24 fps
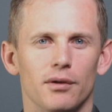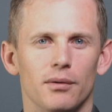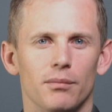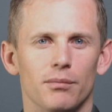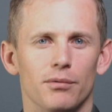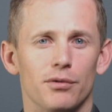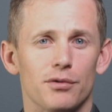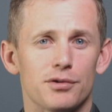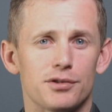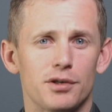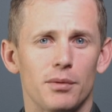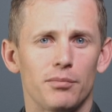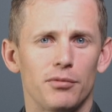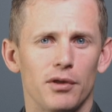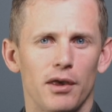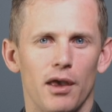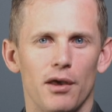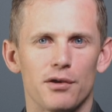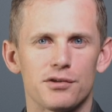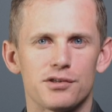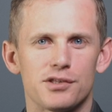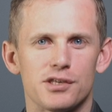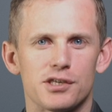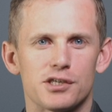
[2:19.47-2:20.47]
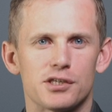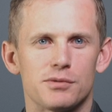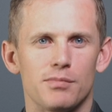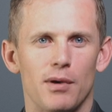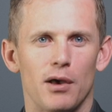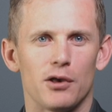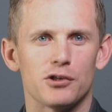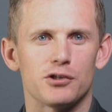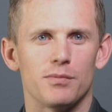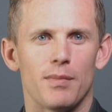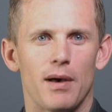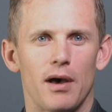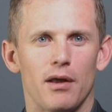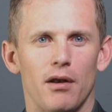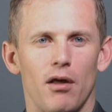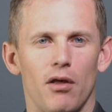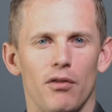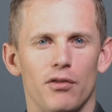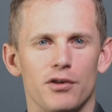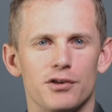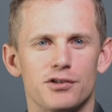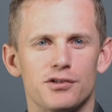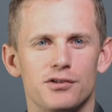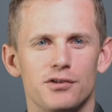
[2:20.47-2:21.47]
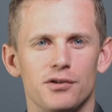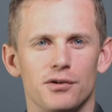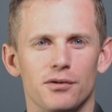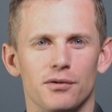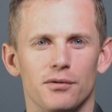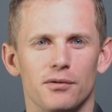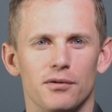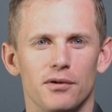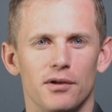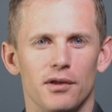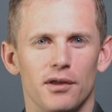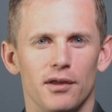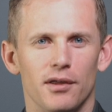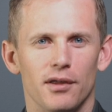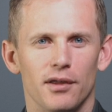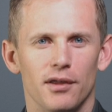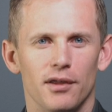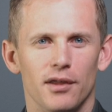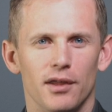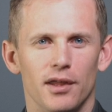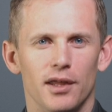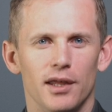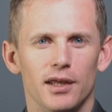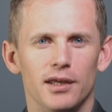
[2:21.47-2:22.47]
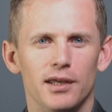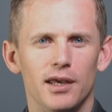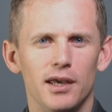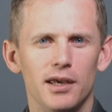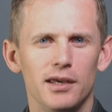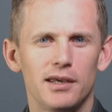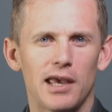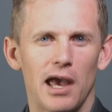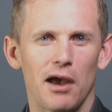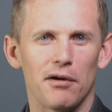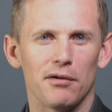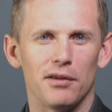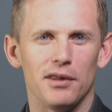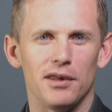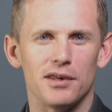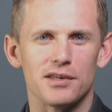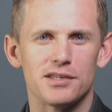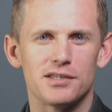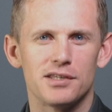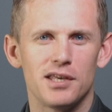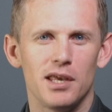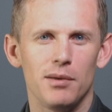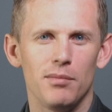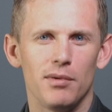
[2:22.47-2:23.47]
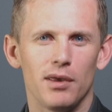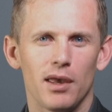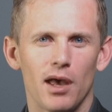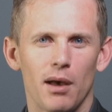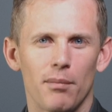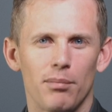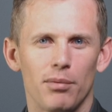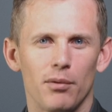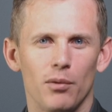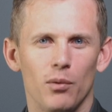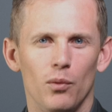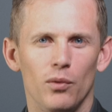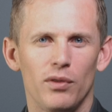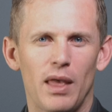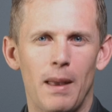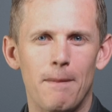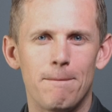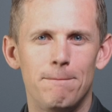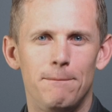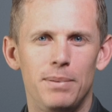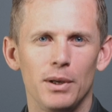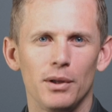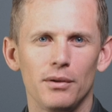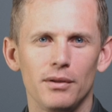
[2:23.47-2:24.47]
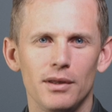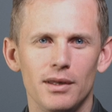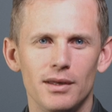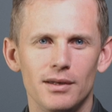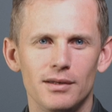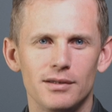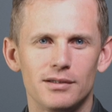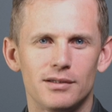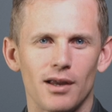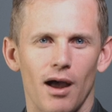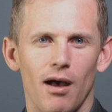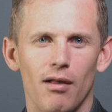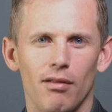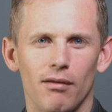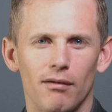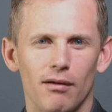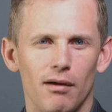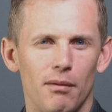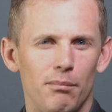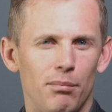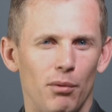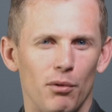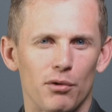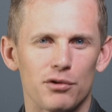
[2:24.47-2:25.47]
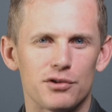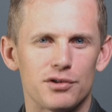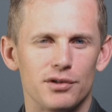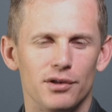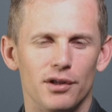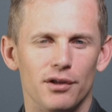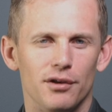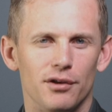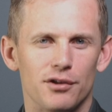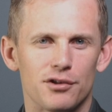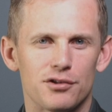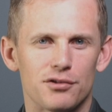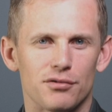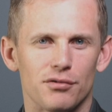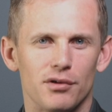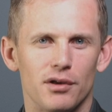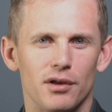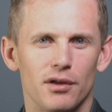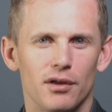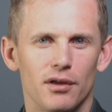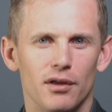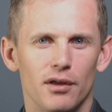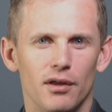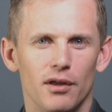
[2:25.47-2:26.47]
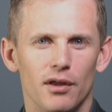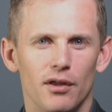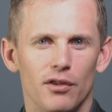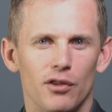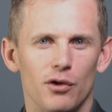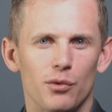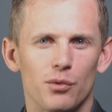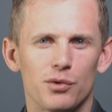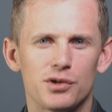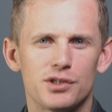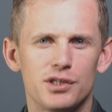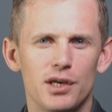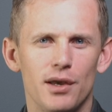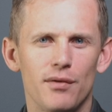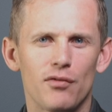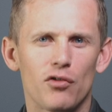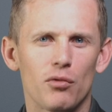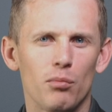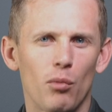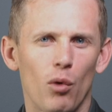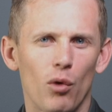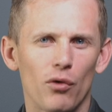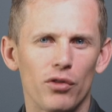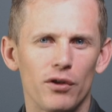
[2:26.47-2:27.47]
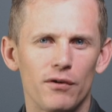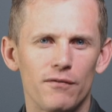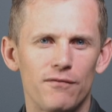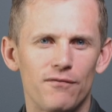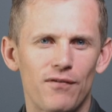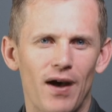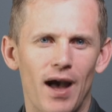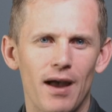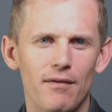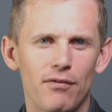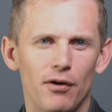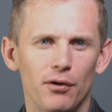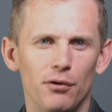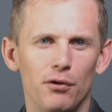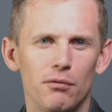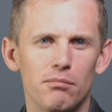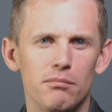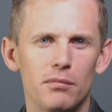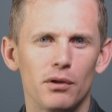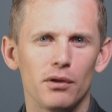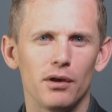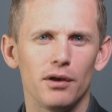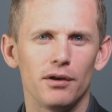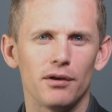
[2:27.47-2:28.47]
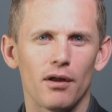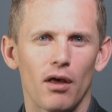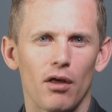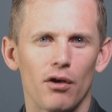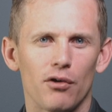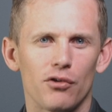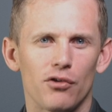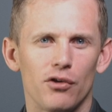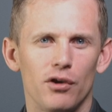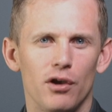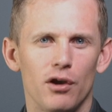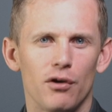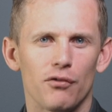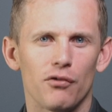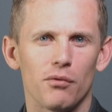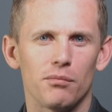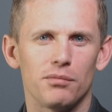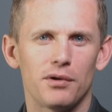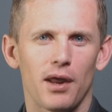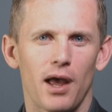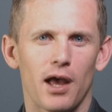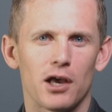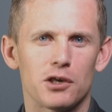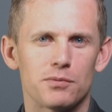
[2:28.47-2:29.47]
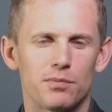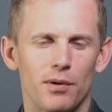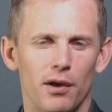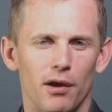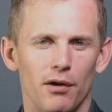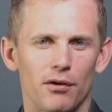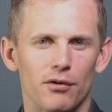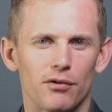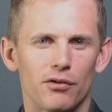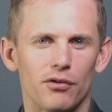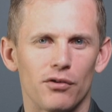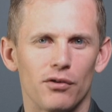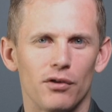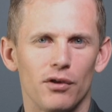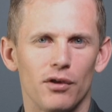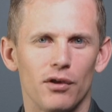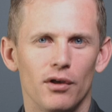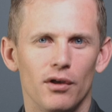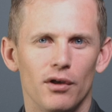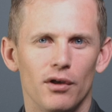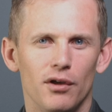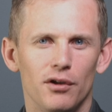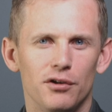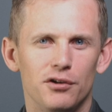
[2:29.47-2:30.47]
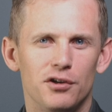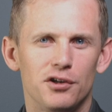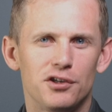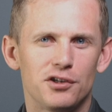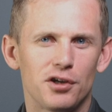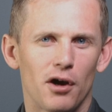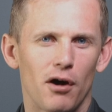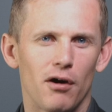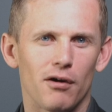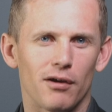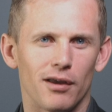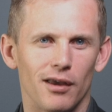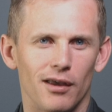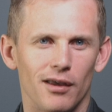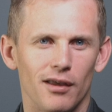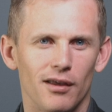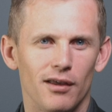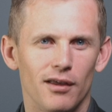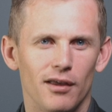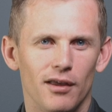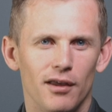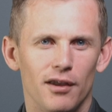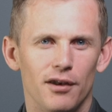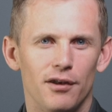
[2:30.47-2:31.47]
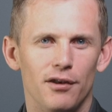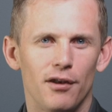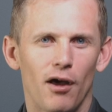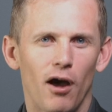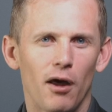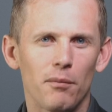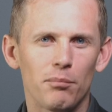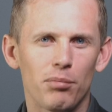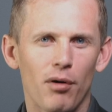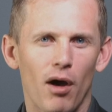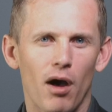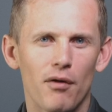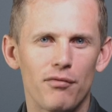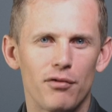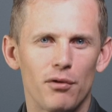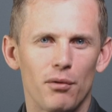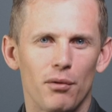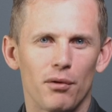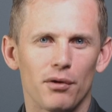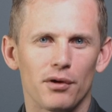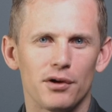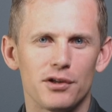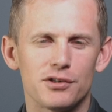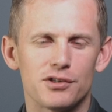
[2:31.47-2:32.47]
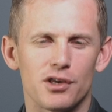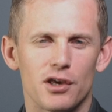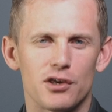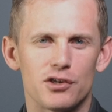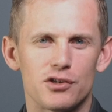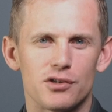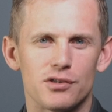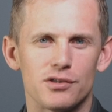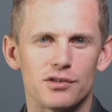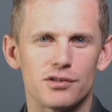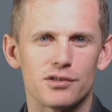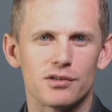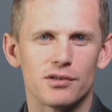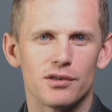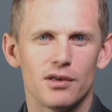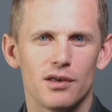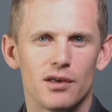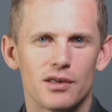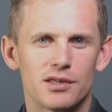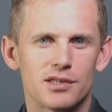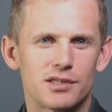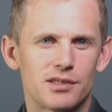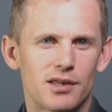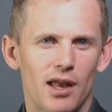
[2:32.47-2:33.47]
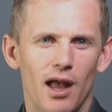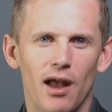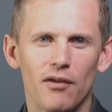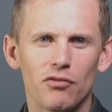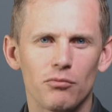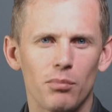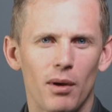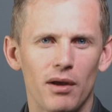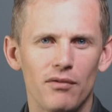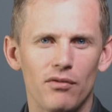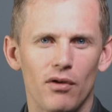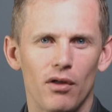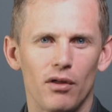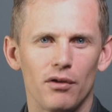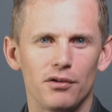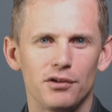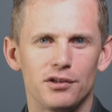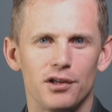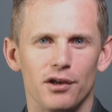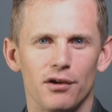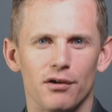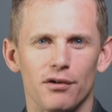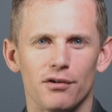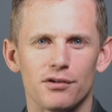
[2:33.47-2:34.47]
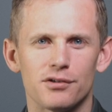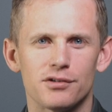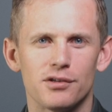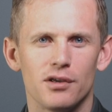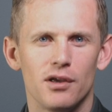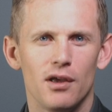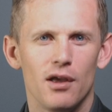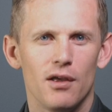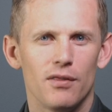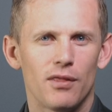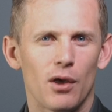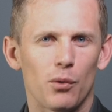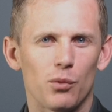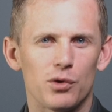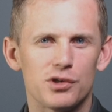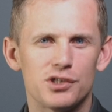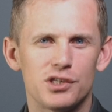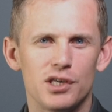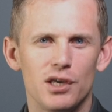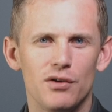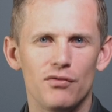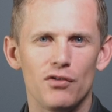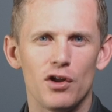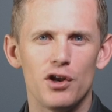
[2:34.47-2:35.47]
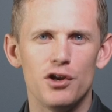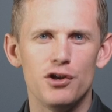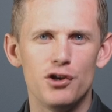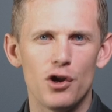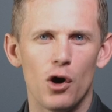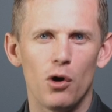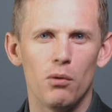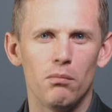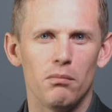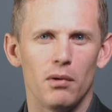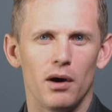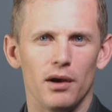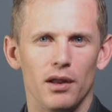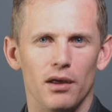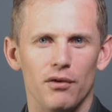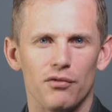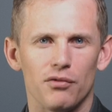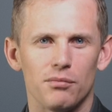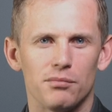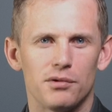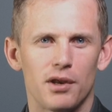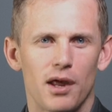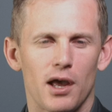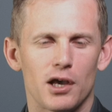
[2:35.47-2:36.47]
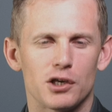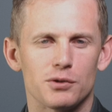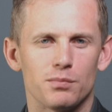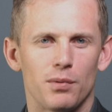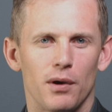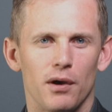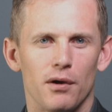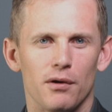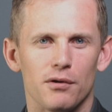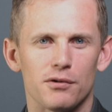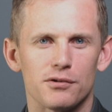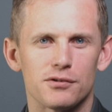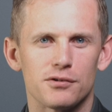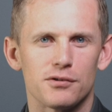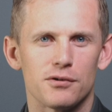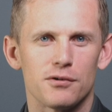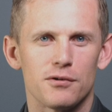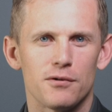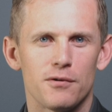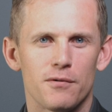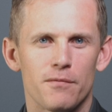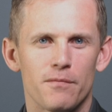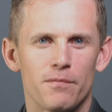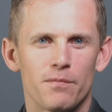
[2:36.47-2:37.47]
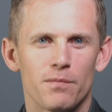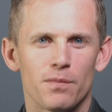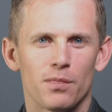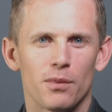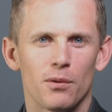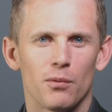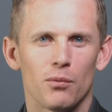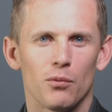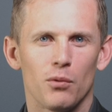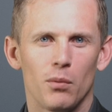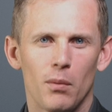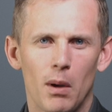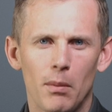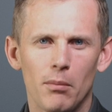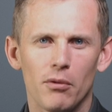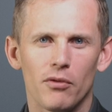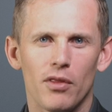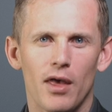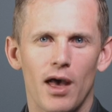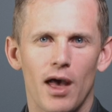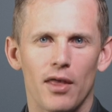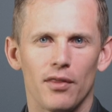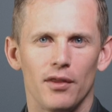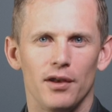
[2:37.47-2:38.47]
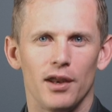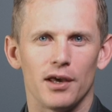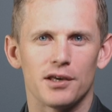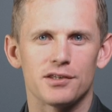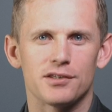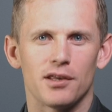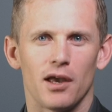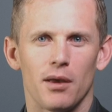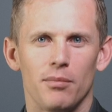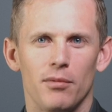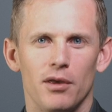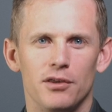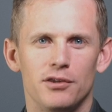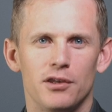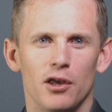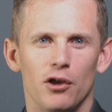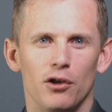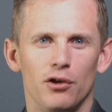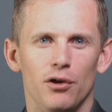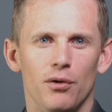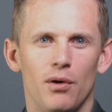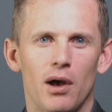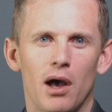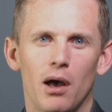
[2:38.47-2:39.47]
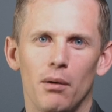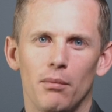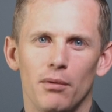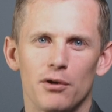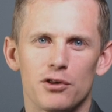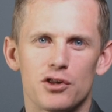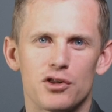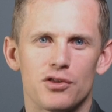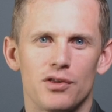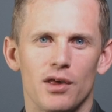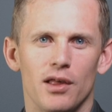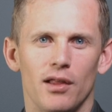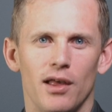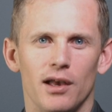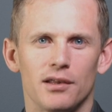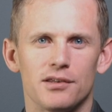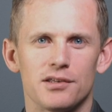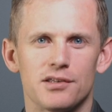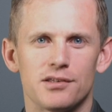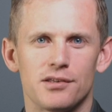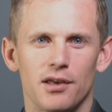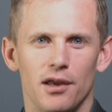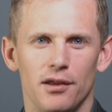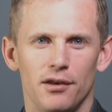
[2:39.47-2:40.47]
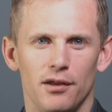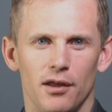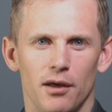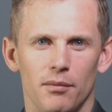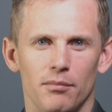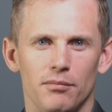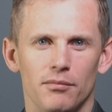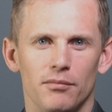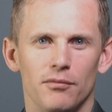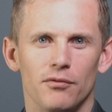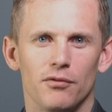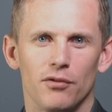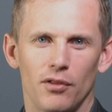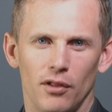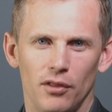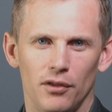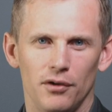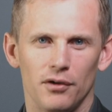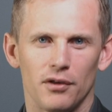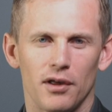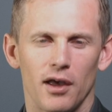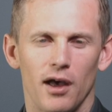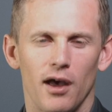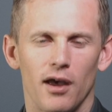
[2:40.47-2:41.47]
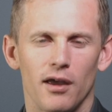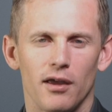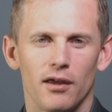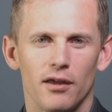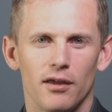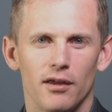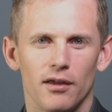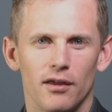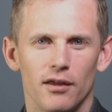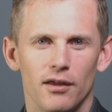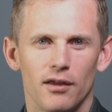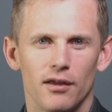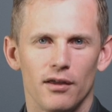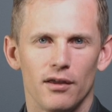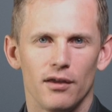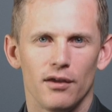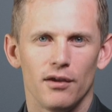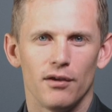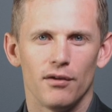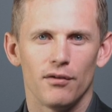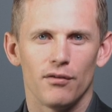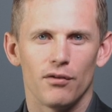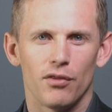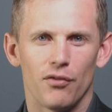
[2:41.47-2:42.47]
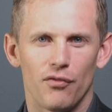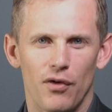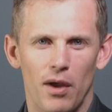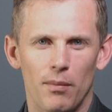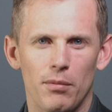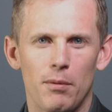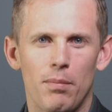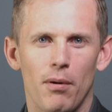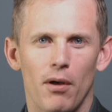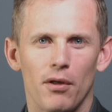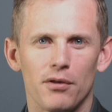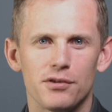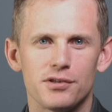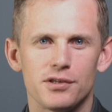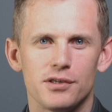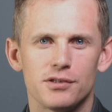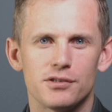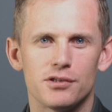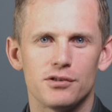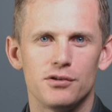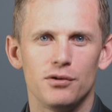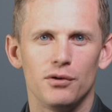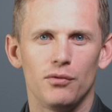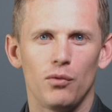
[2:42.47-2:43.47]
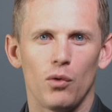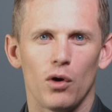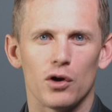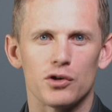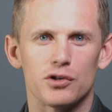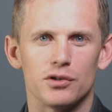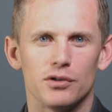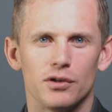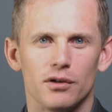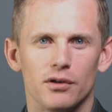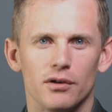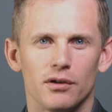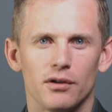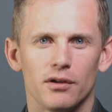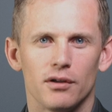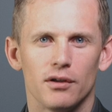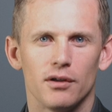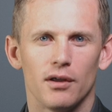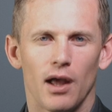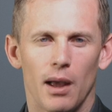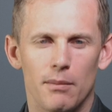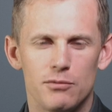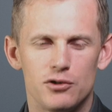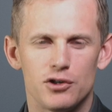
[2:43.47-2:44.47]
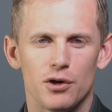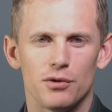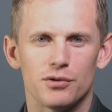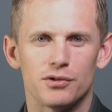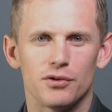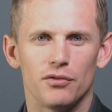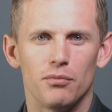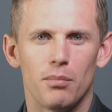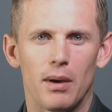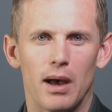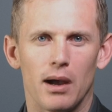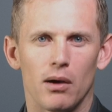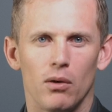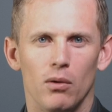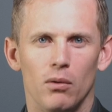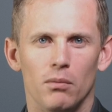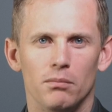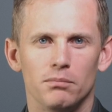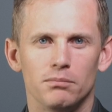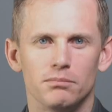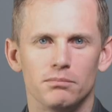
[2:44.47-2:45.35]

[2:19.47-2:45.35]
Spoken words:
But there's something else that smells about all this too. King County is teaming up with a billion-dollar abortion industry that receives more than $500 million a year from taxpayers to target nonprofit organizations staffed by volunteers that receive no money from taxpayers. Remember that the next time they tell you how much they like to stand up for the little guy. For the Family Policy Institute of Washington, I'm Joseph Backholm.